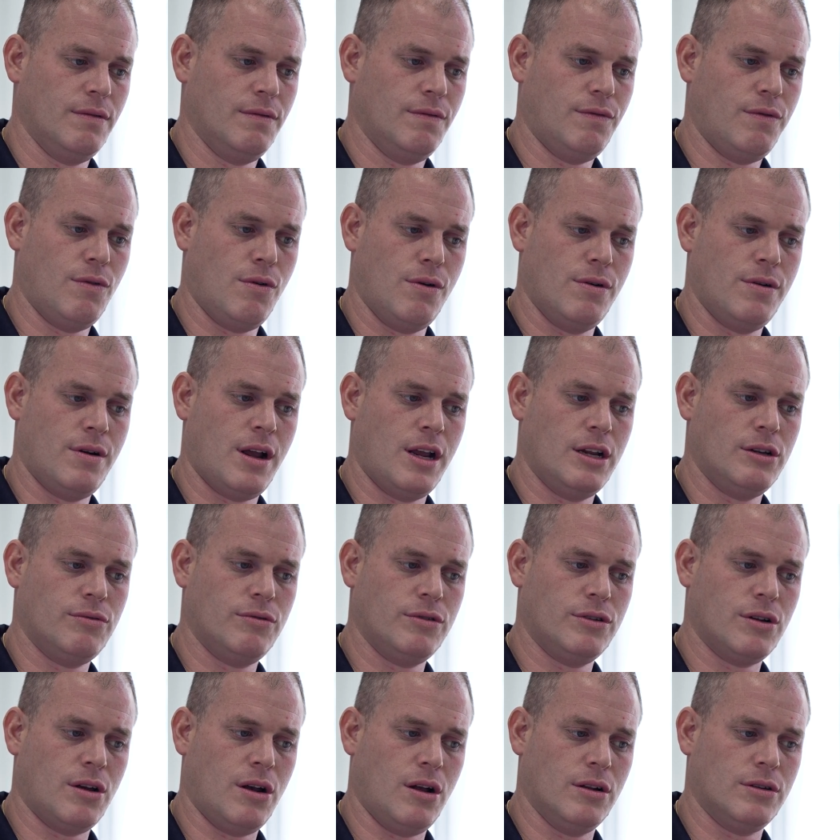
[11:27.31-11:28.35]
4 nice
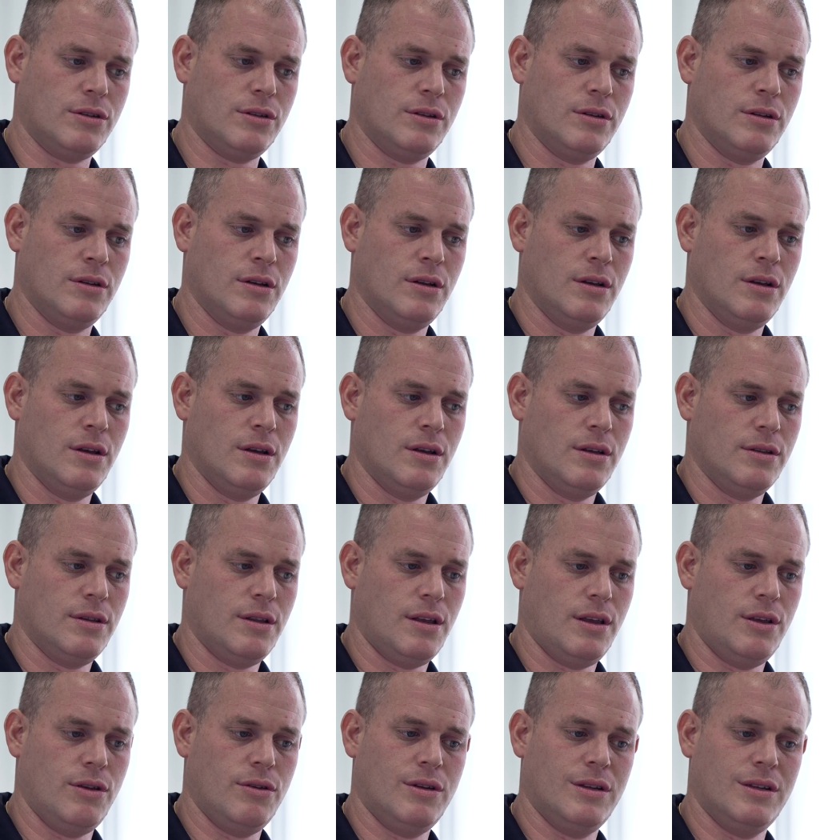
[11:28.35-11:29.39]
results
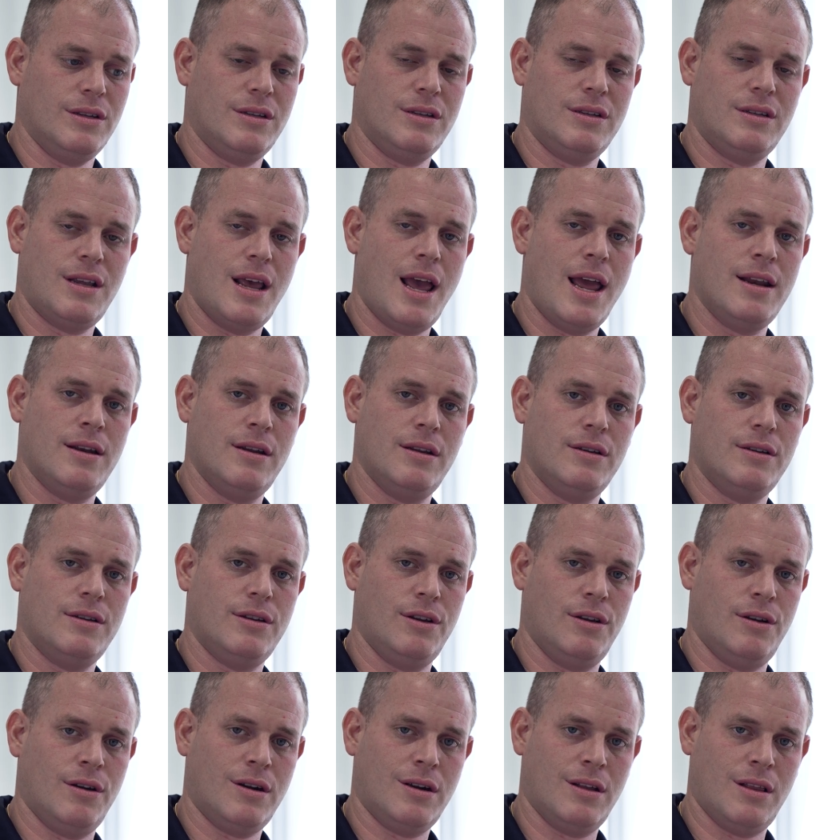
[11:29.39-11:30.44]
that you can send
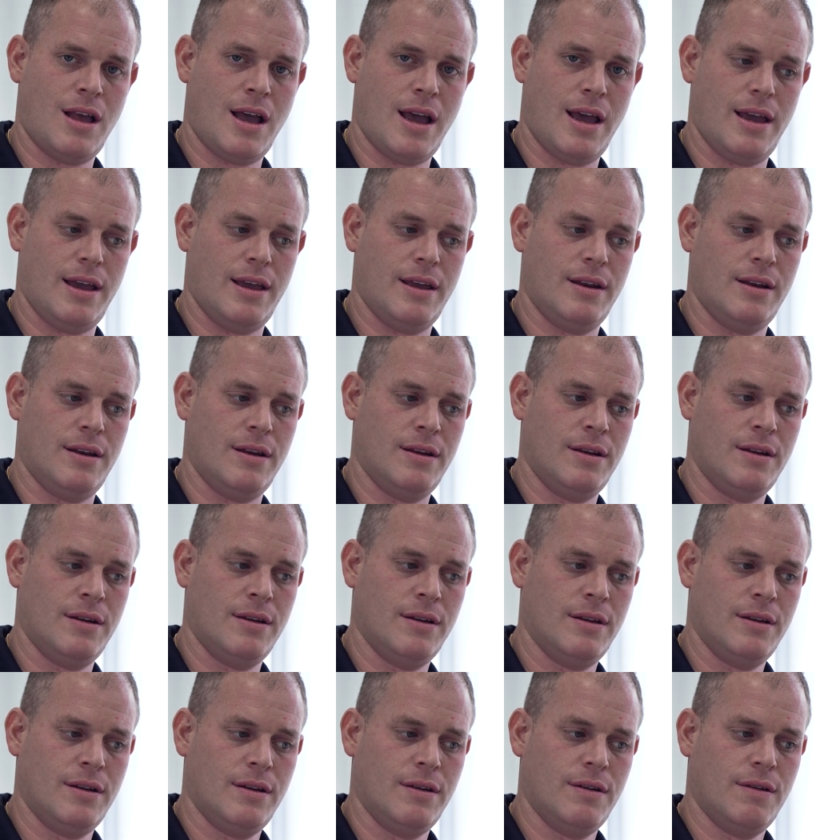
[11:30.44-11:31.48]
to your client
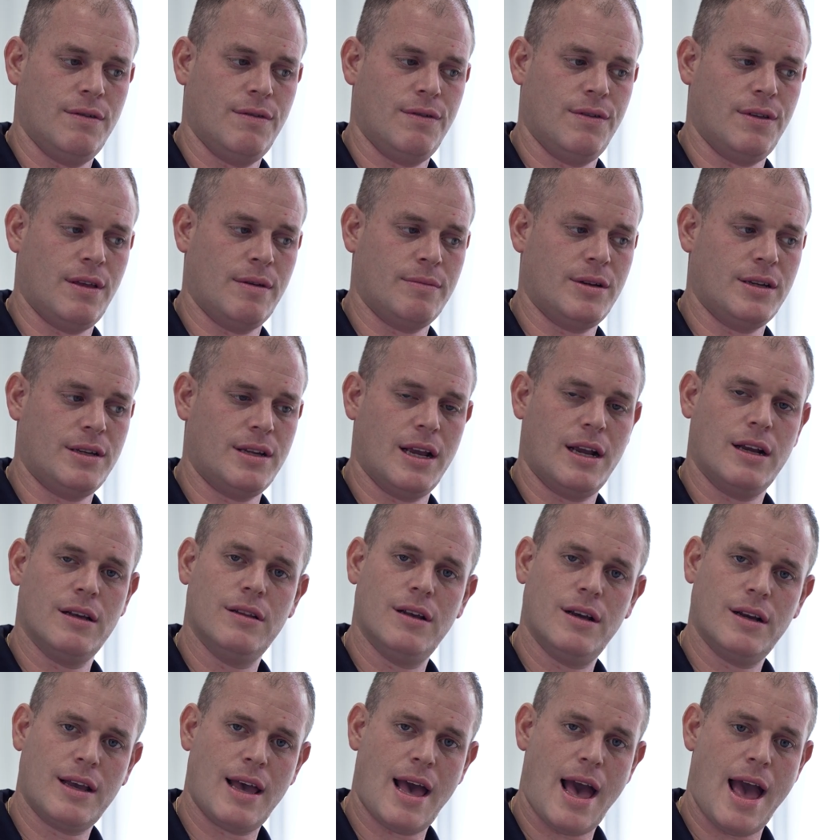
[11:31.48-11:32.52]
for them to take a
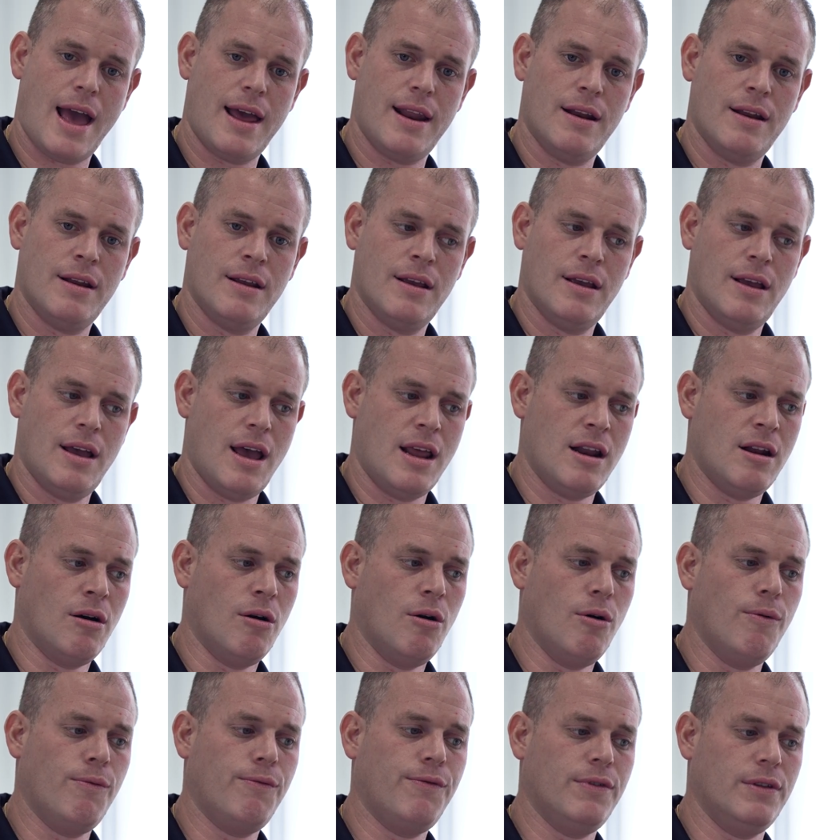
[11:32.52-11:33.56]
look at, and
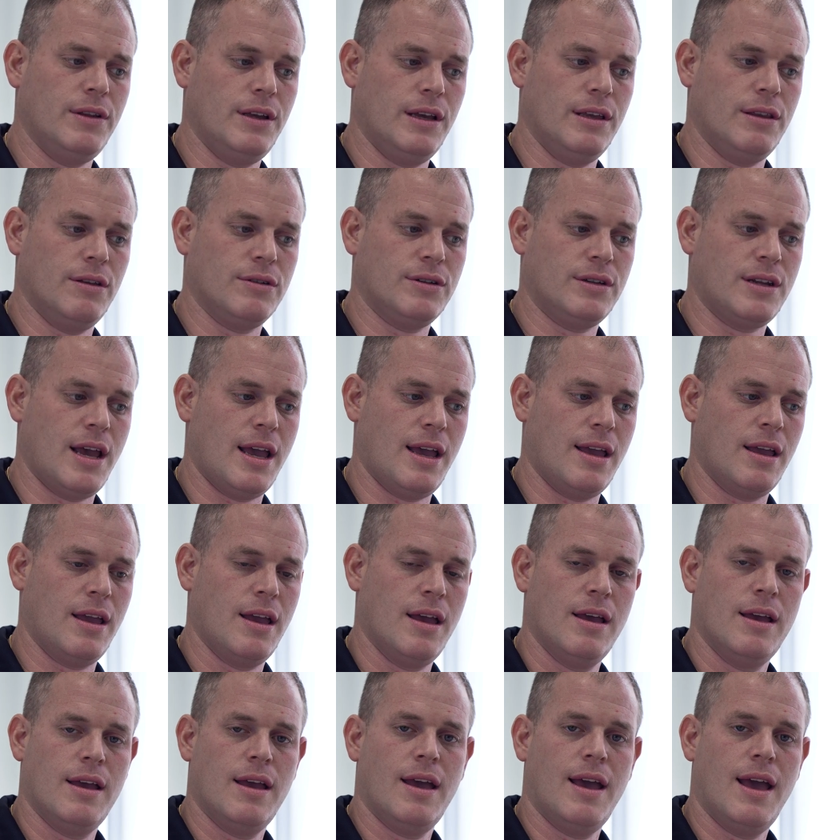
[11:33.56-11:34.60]
hopefully they'll say,
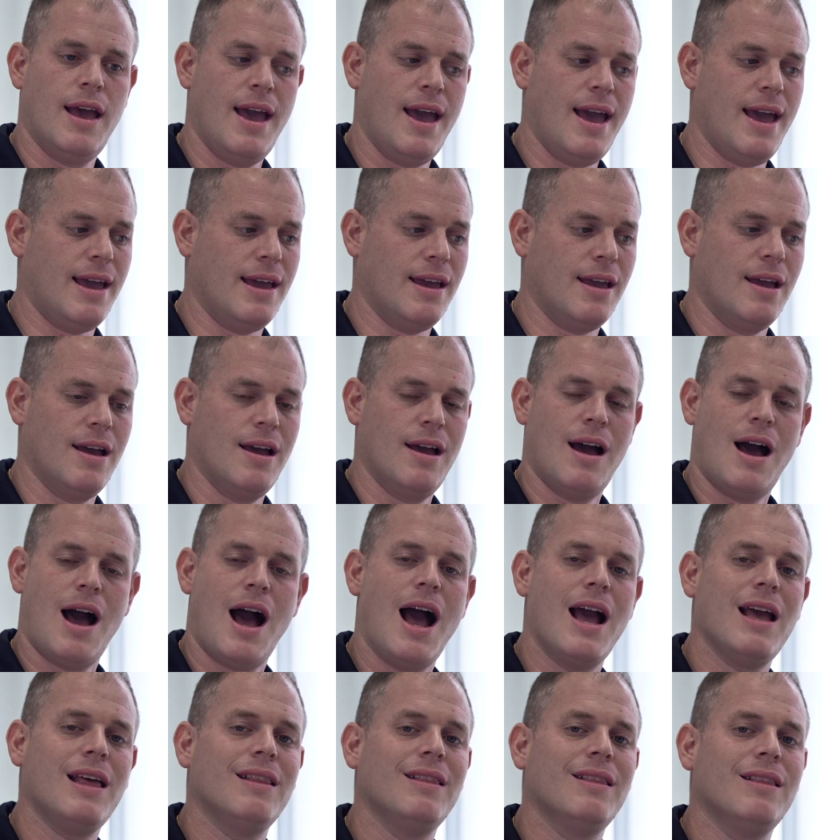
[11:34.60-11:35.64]
hey,
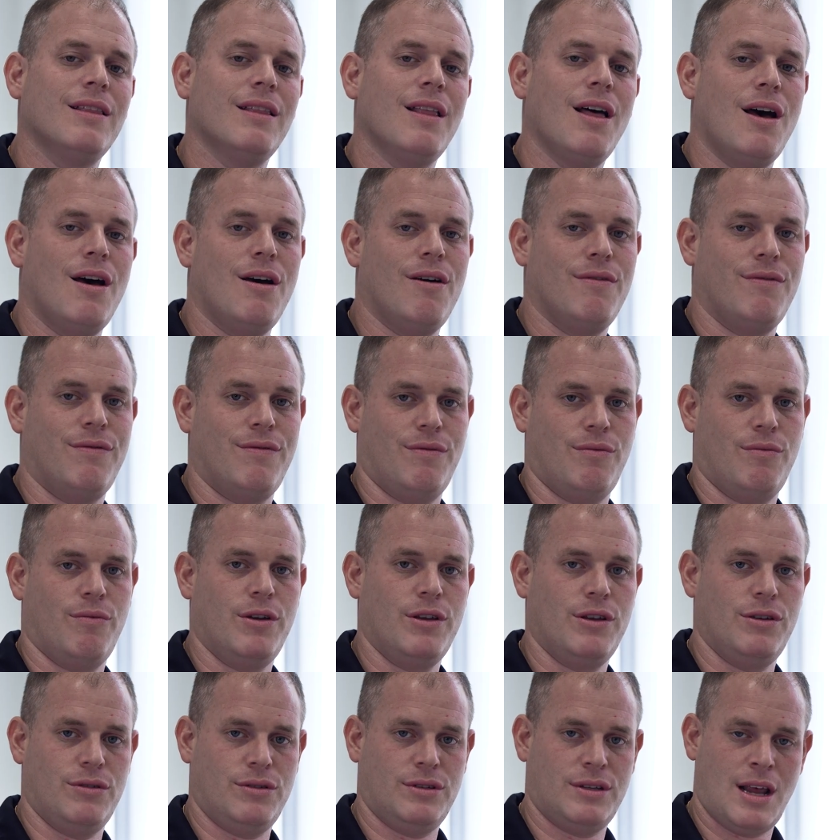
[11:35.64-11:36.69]
I love
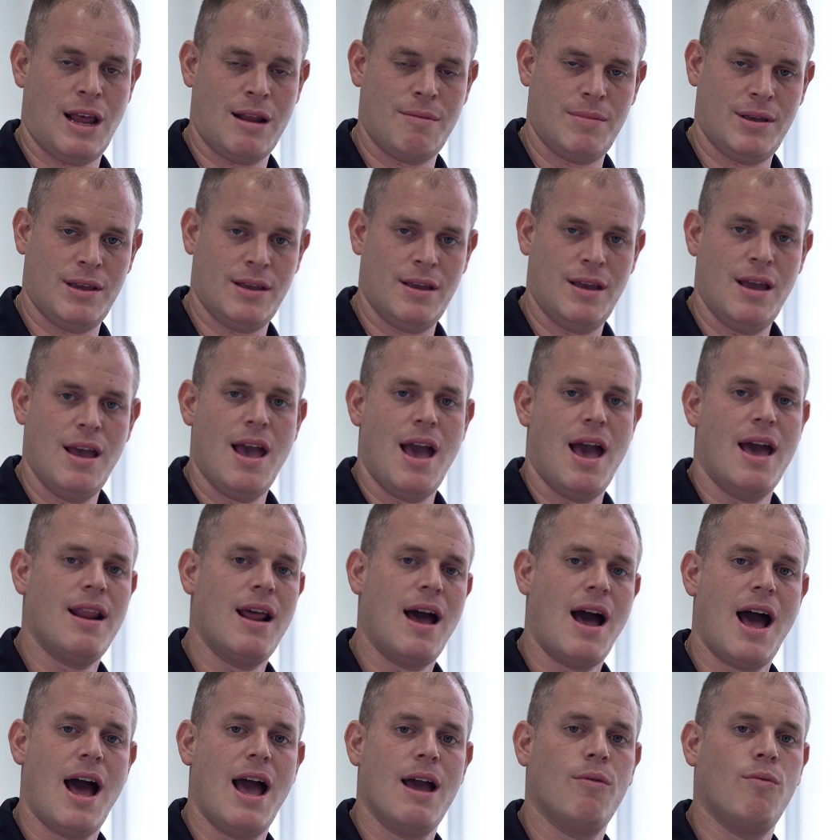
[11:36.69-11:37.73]
what you sent me and
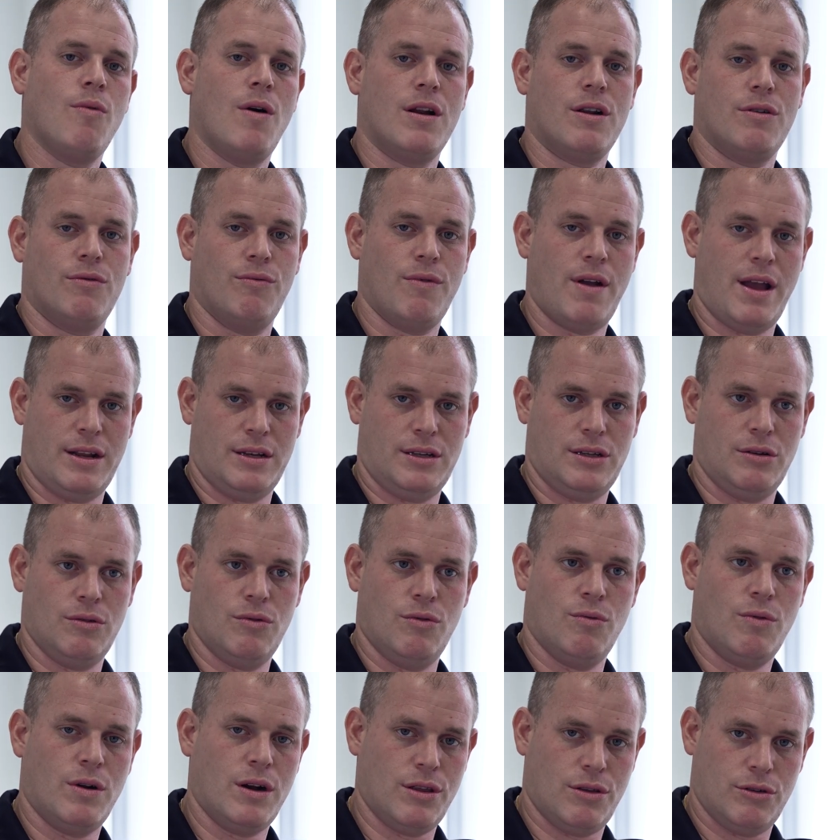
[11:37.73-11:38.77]
I want to rent
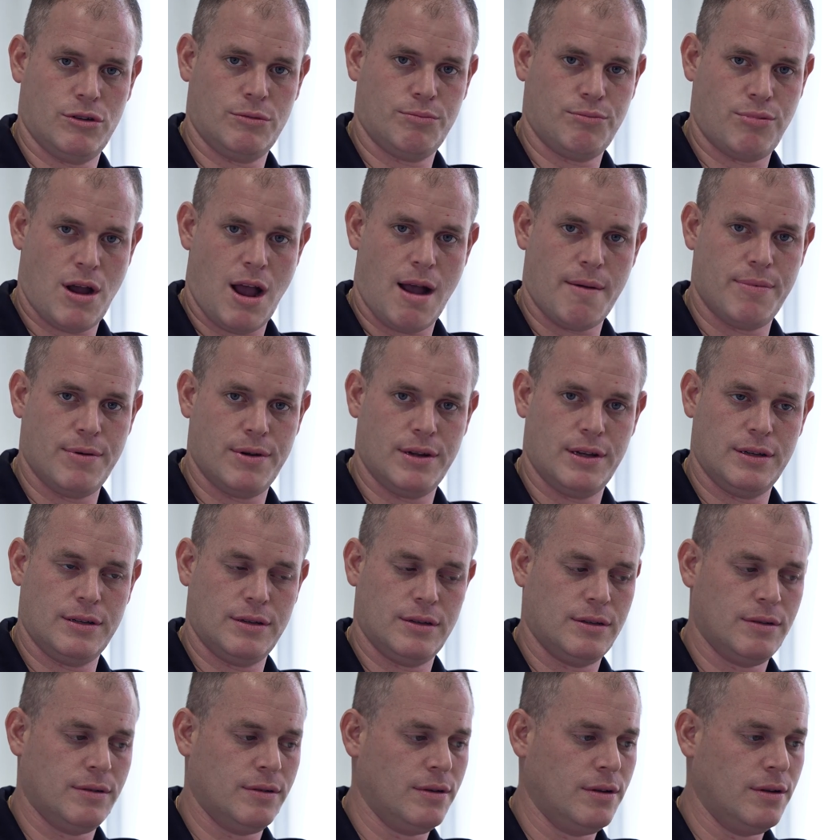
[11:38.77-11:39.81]
one of those
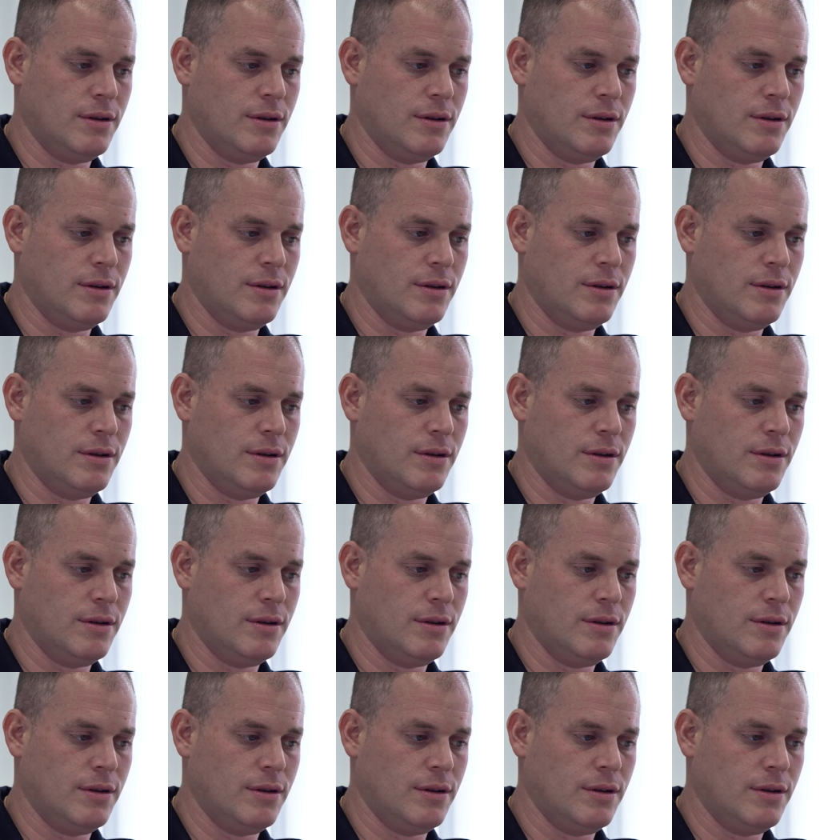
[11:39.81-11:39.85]
properties.